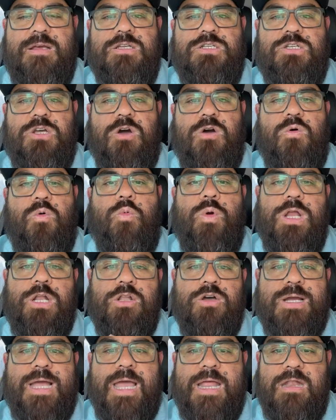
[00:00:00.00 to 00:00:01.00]
So we
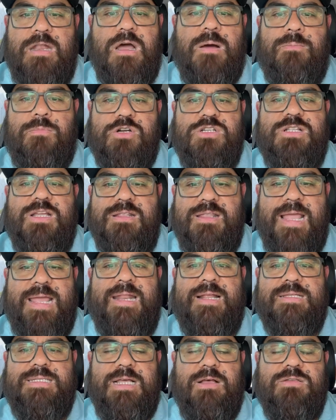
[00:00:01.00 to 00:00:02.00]
look at numbers. The
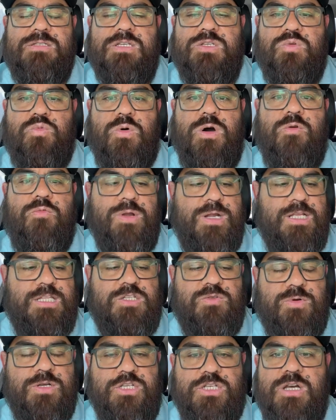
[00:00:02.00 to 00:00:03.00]
data tells us what we need
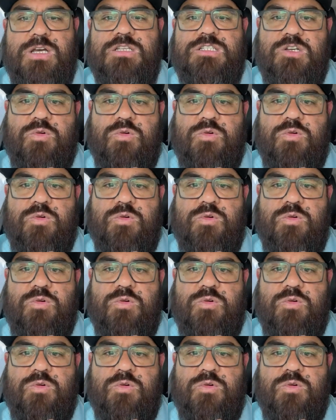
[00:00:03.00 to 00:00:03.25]
to adjust.